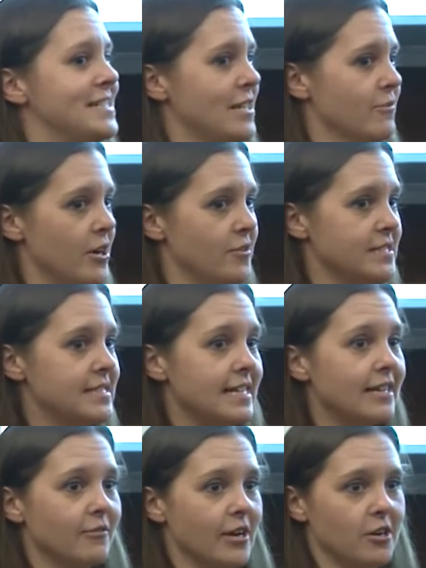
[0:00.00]
zero is
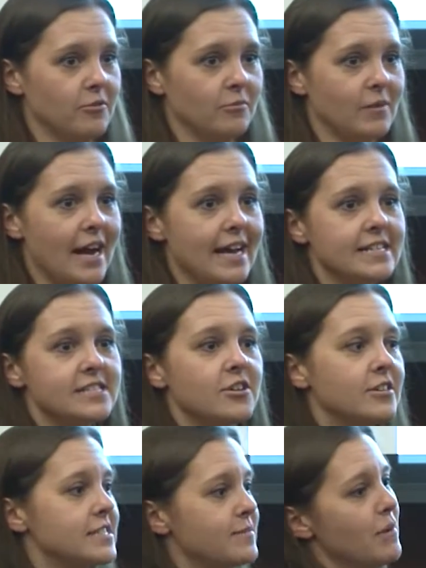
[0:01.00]
zero, right?
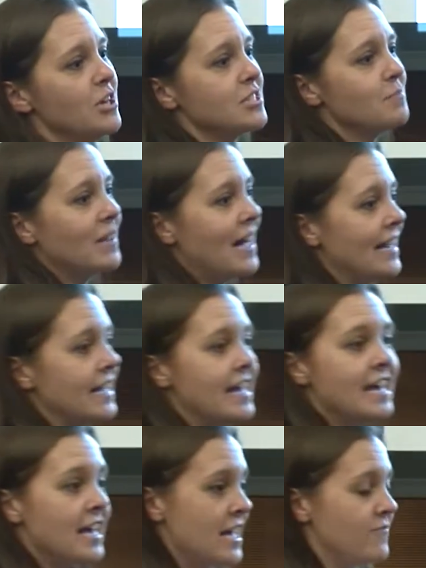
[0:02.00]
So it's multiplied.
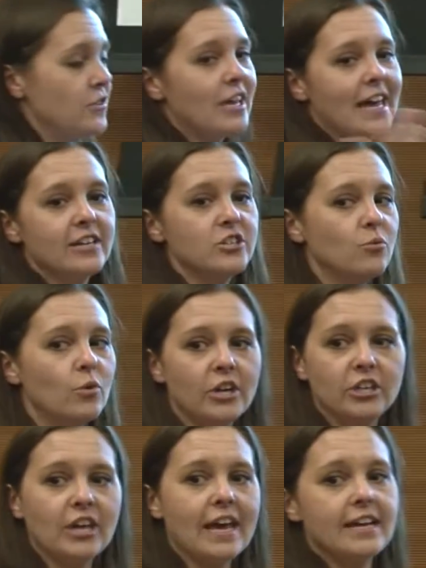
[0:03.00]
If you can't do
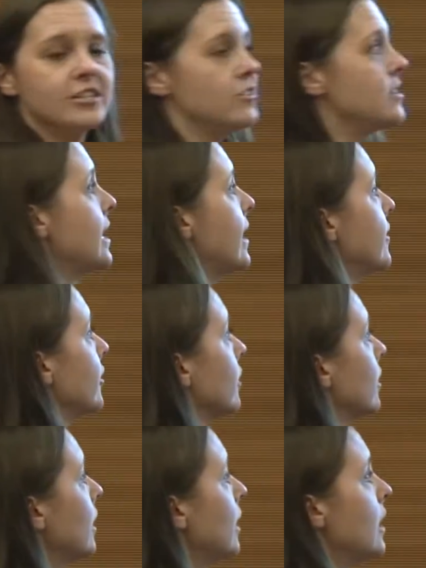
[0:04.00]
one, you can't do the other.
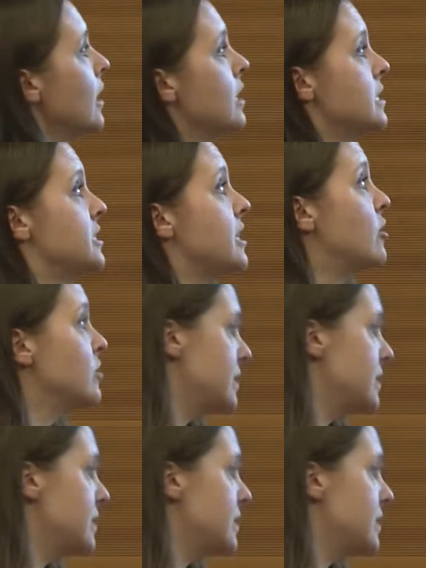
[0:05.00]
So